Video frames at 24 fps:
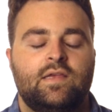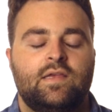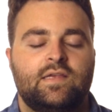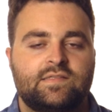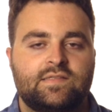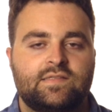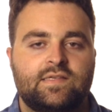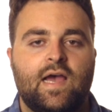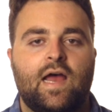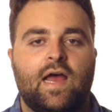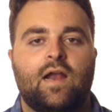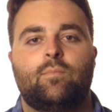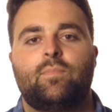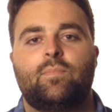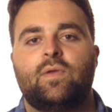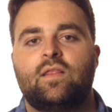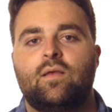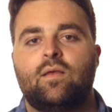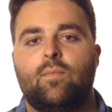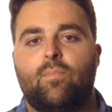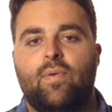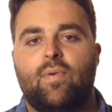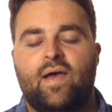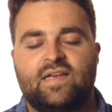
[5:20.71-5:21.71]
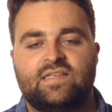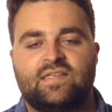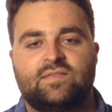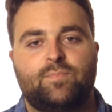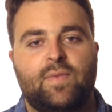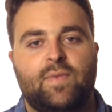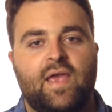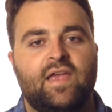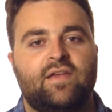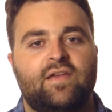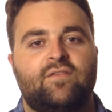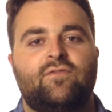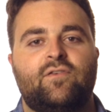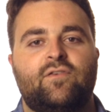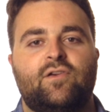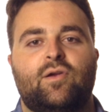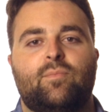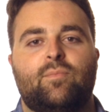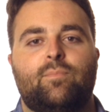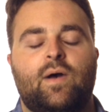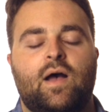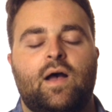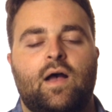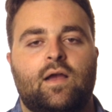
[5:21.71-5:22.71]
is gotta be the best bang for your
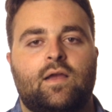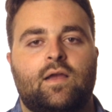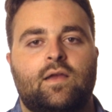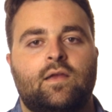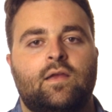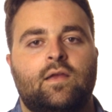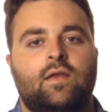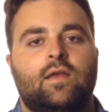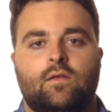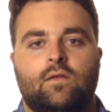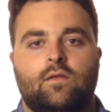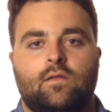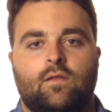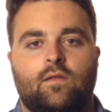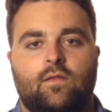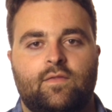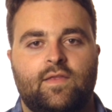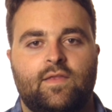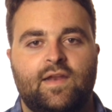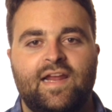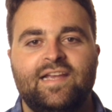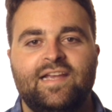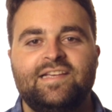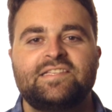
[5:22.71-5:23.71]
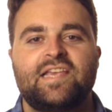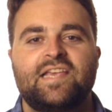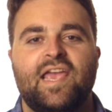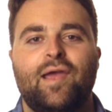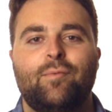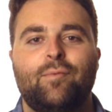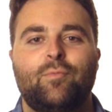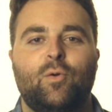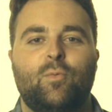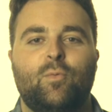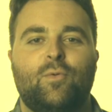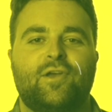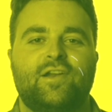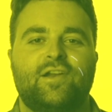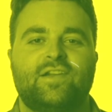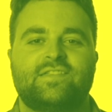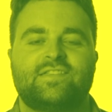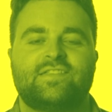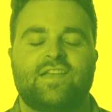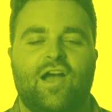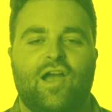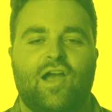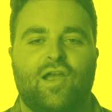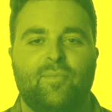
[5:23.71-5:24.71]
buck. The next camera we're gonna
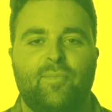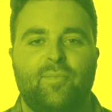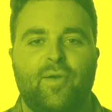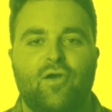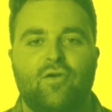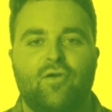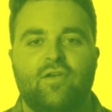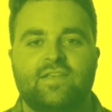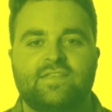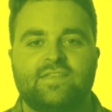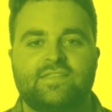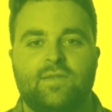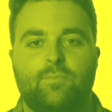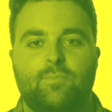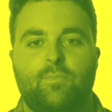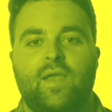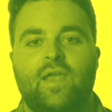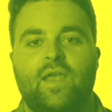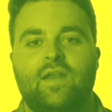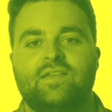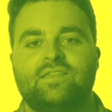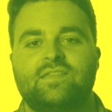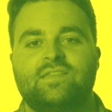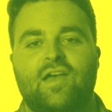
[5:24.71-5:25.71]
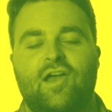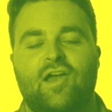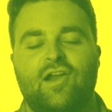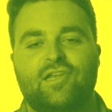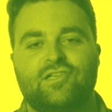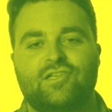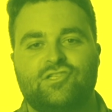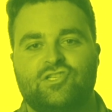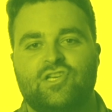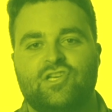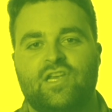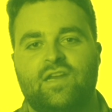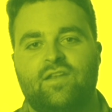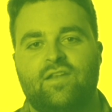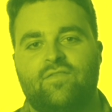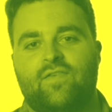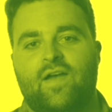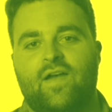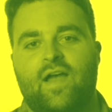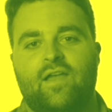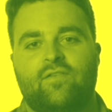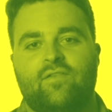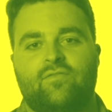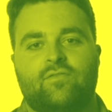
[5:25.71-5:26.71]
talk about is the Panasonic
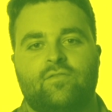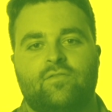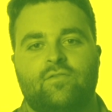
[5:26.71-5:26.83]
G85.